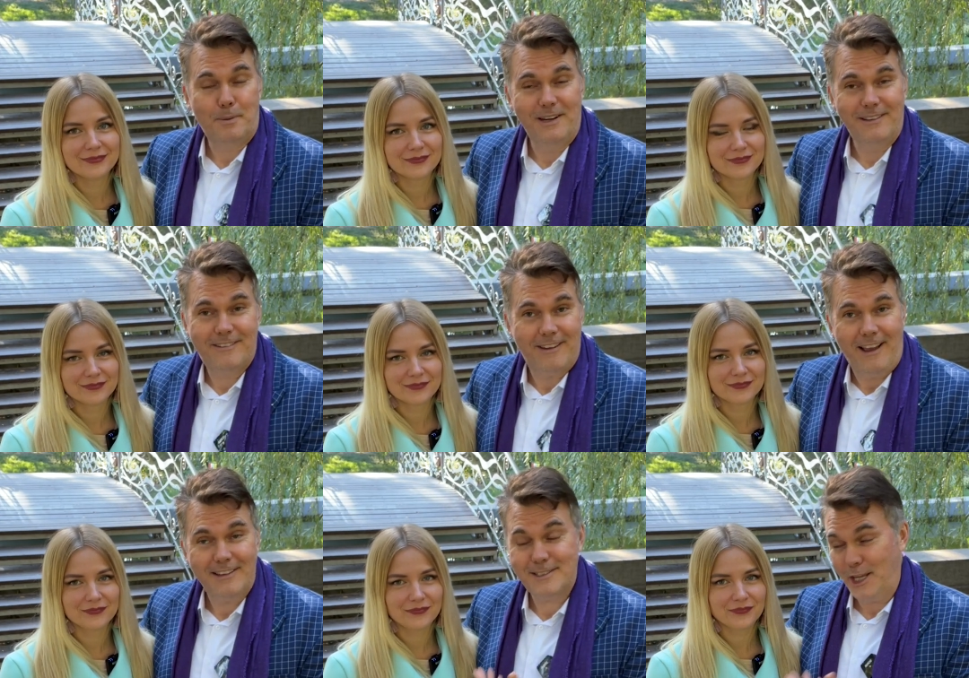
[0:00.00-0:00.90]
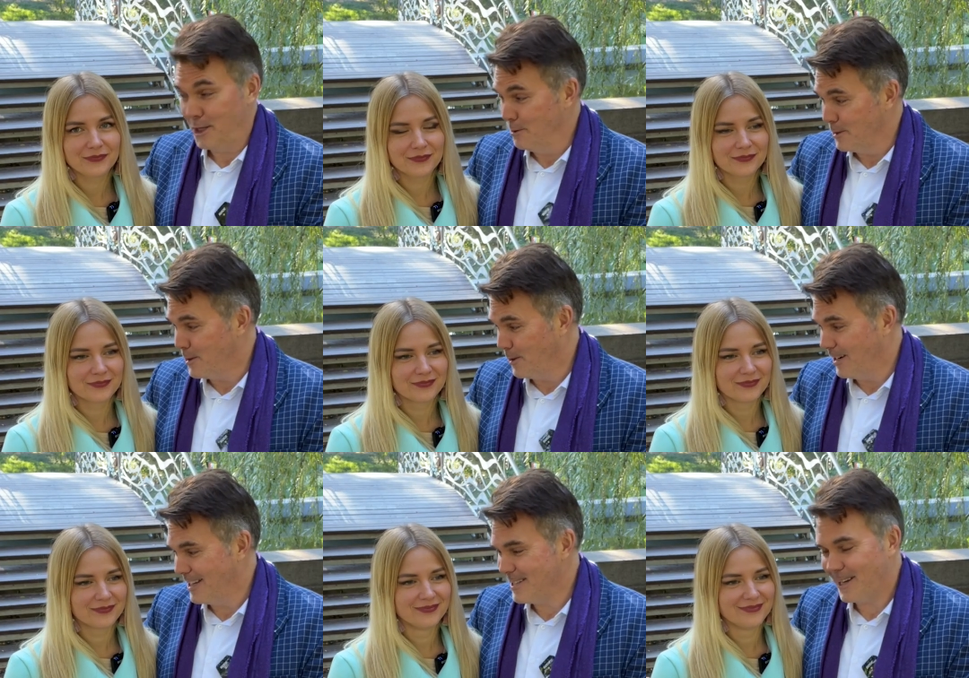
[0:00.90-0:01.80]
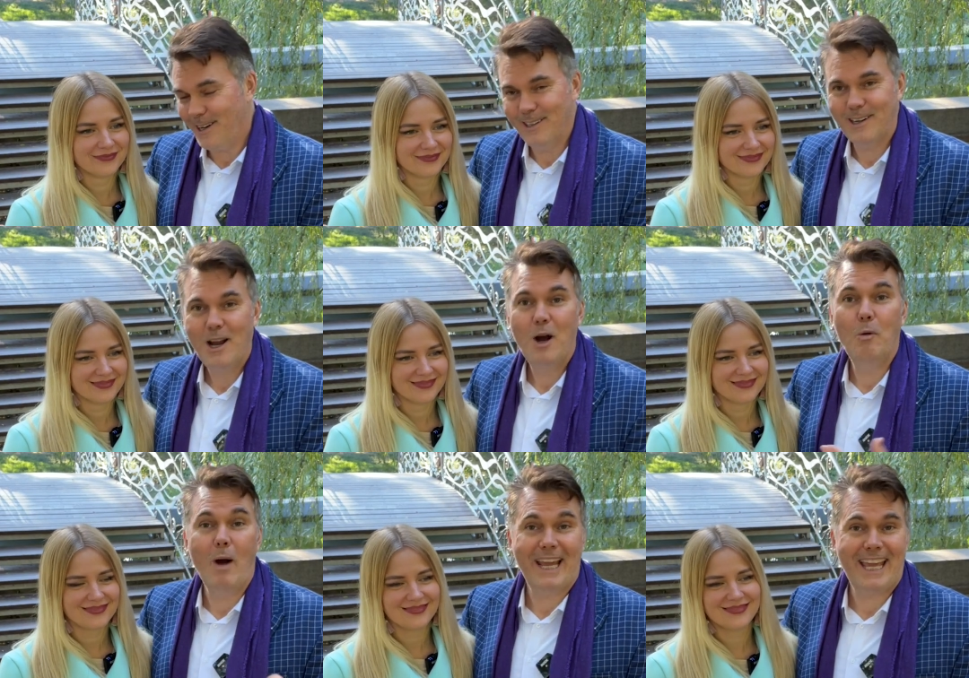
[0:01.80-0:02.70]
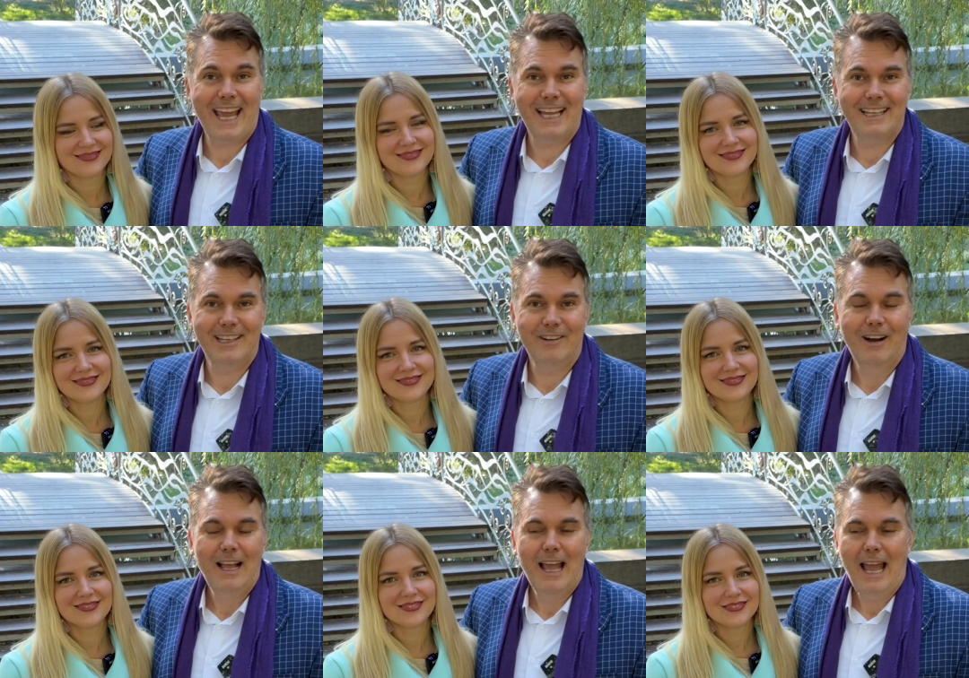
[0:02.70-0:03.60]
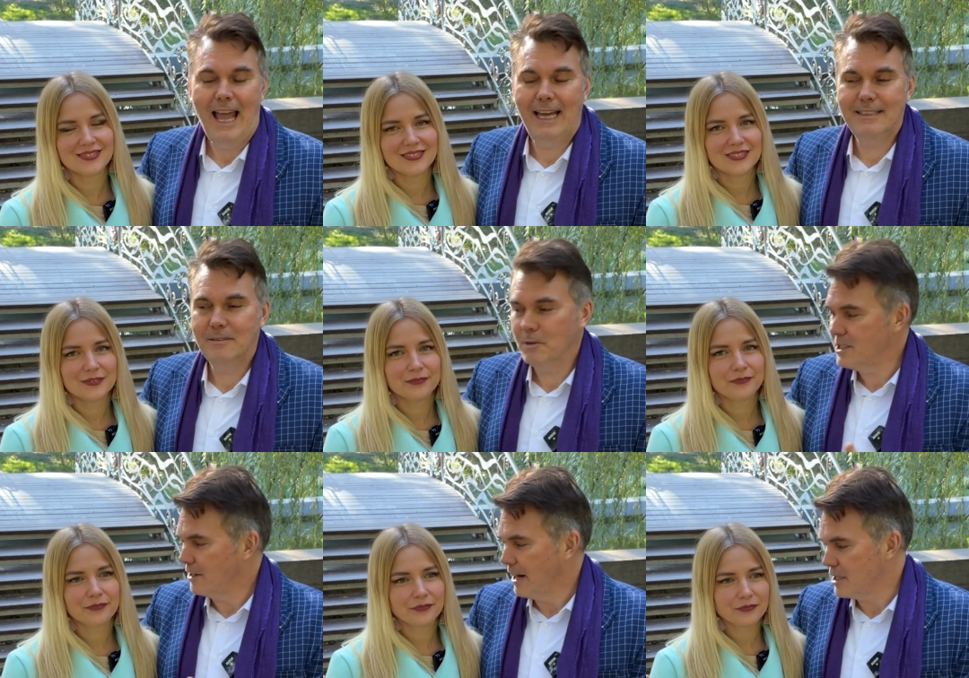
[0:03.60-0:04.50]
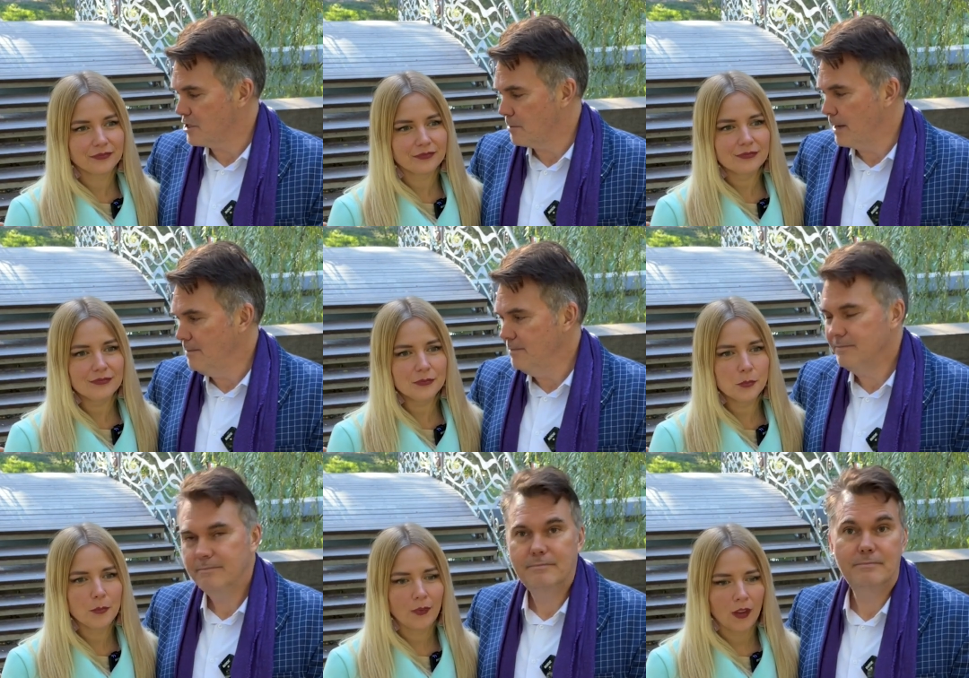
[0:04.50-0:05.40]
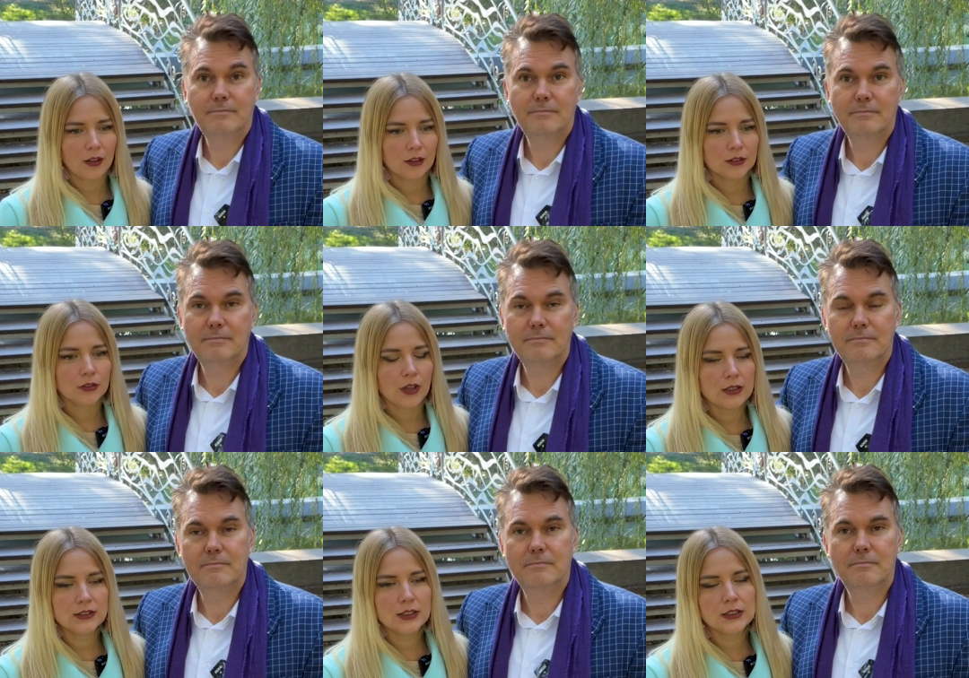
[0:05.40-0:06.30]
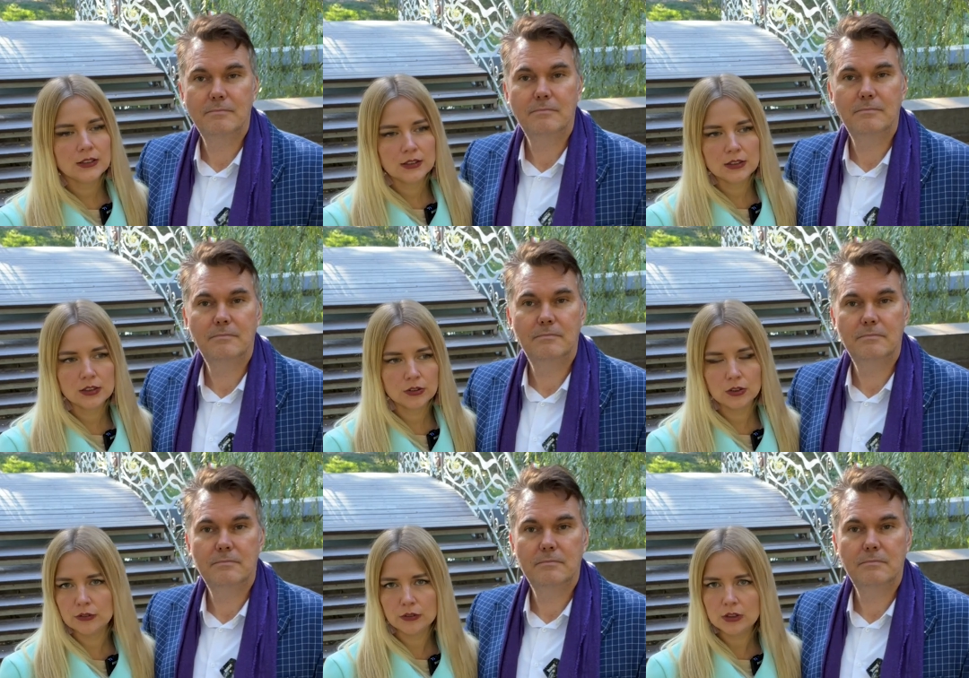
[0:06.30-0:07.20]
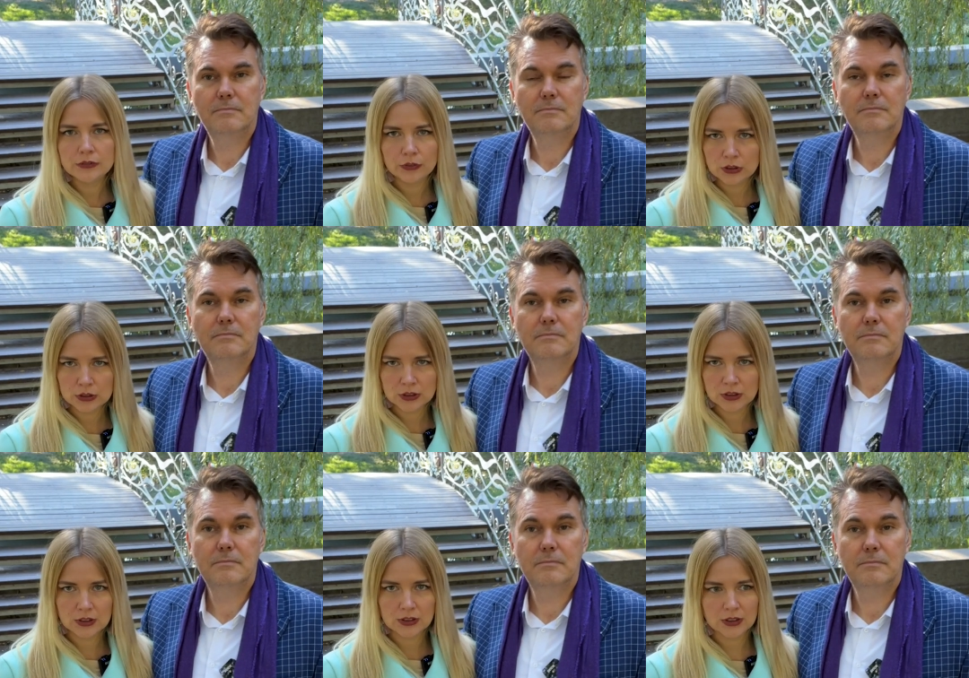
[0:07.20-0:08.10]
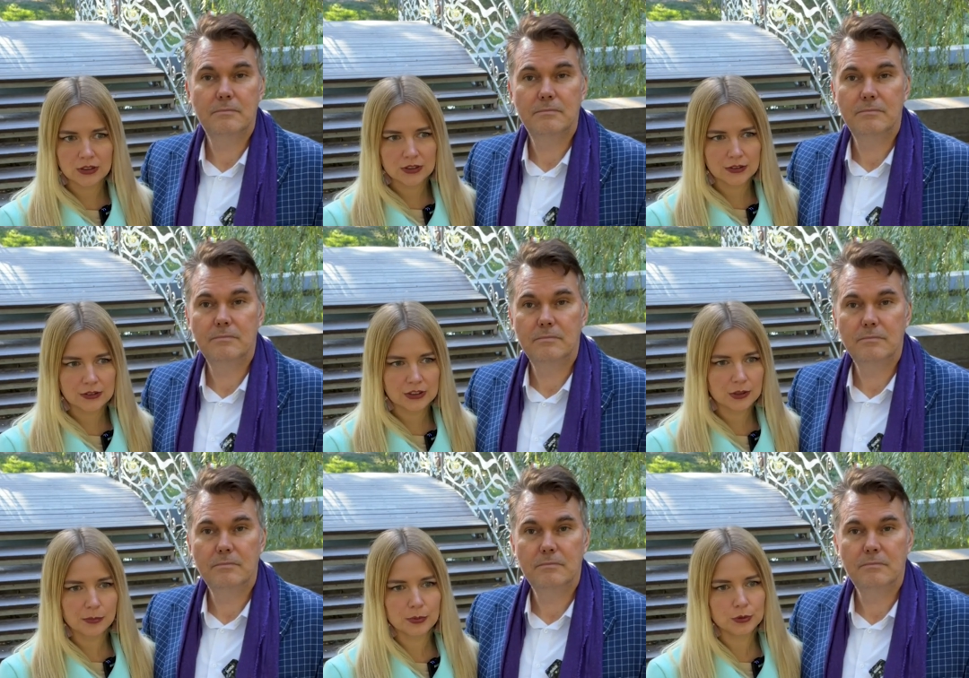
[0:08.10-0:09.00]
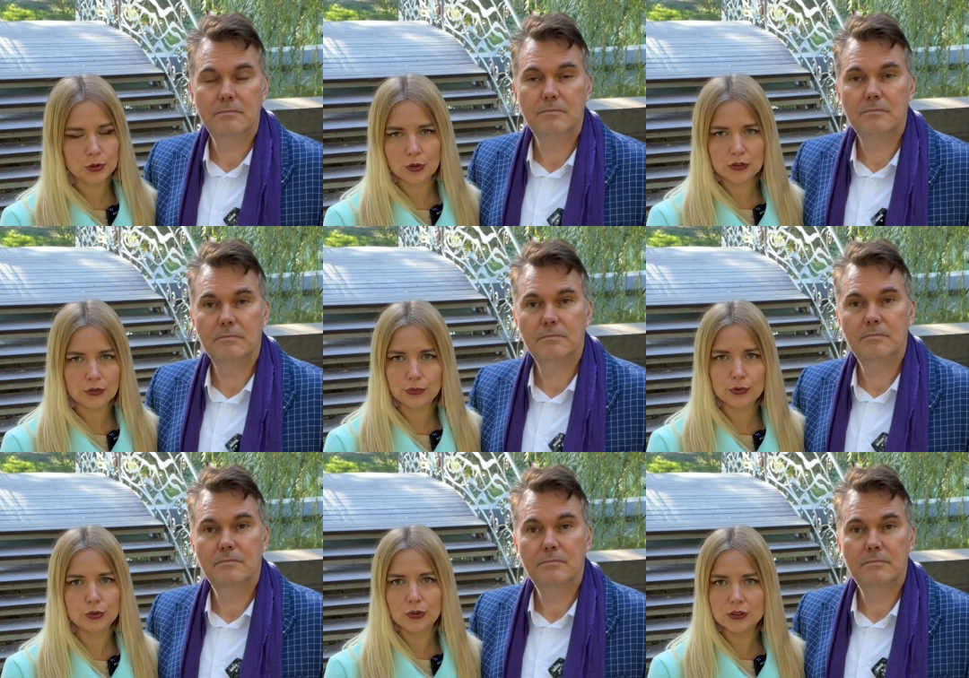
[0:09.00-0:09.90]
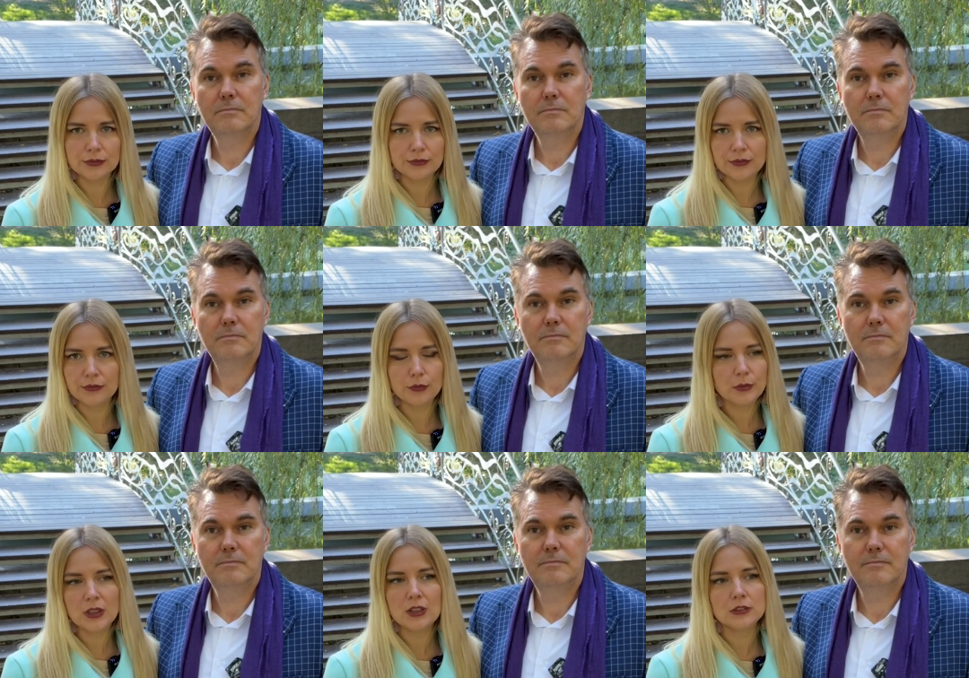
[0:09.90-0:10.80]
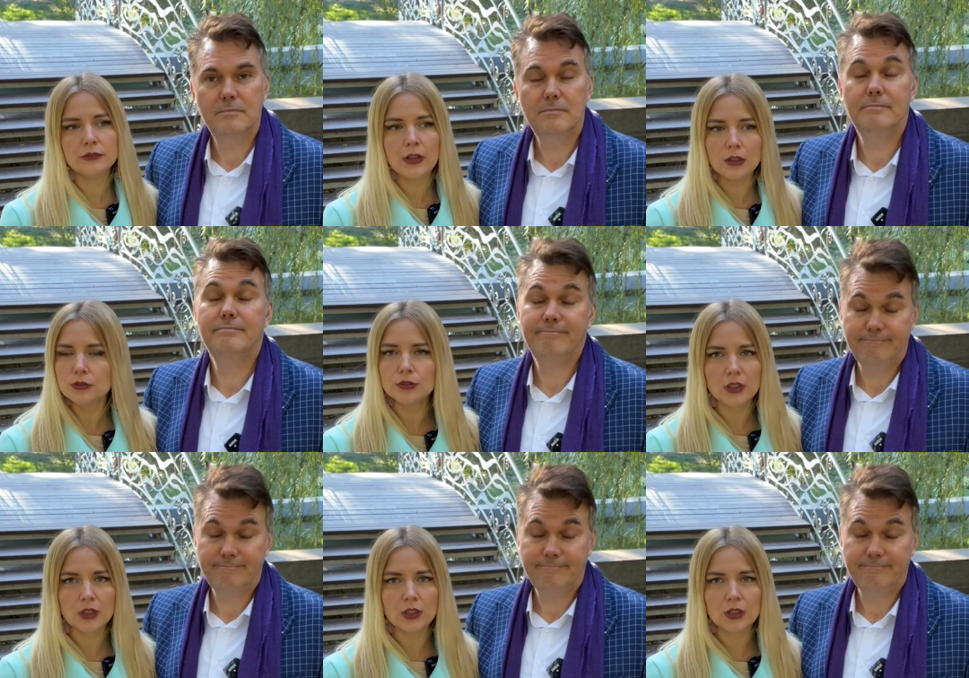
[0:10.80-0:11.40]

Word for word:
Speaker 1: princess, unicorn as I call it, why can't you? And what's our answer, babe?
Speaker 2: No, I said it wasn't a simple journey for Joseph, for me as well, to